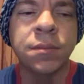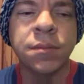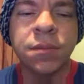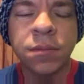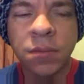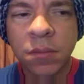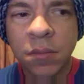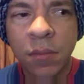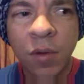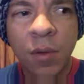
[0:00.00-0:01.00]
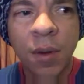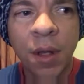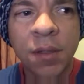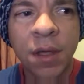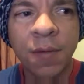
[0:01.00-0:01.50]
but it would be
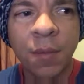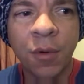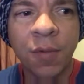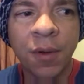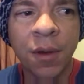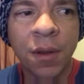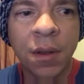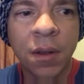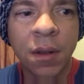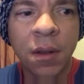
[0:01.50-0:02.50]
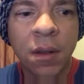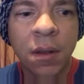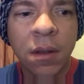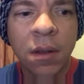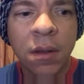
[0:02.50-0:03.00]
nice to have a boyfriend
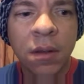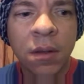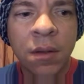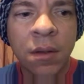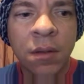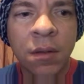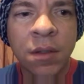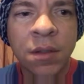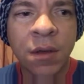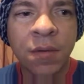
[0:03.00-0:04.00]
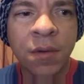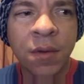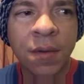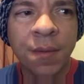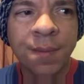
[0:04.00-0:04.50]
to, to do this stuff
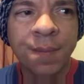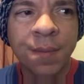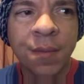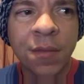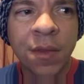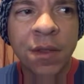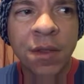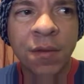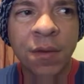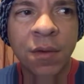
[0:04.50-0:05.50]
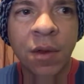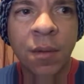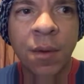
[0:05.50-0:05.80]
with instead of doing it all